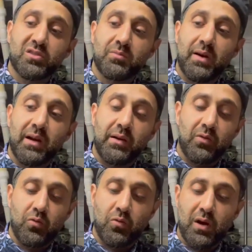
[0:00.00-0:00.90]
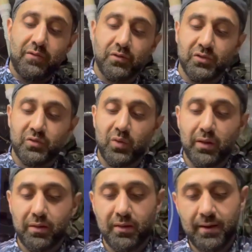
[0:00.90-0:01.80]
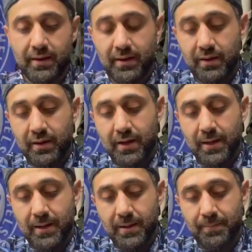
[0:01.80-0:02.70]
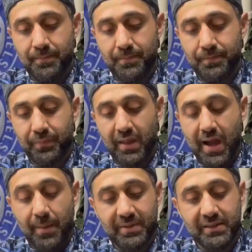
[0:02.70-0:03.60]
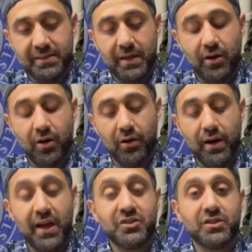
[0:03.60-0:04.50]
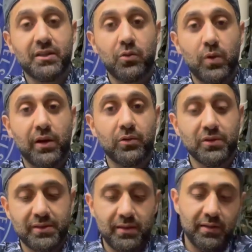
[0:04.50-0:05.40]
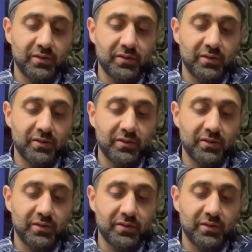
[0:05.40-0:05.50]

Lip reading: of my rifles with optics that are etched reticles.